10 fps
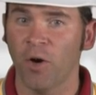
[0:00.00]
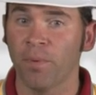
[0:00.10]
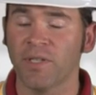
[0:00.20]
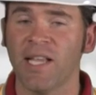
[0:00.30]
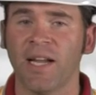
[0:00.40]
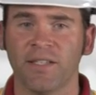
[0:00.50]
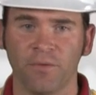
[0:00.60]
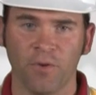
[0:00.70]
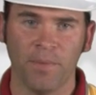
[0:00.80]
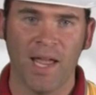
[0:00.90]
are
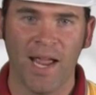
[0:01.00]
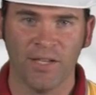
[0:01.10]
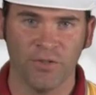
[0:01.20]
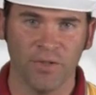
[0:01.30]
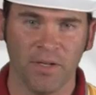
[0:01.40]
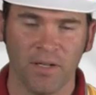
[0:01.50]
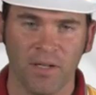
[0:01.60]
protected from the hazard.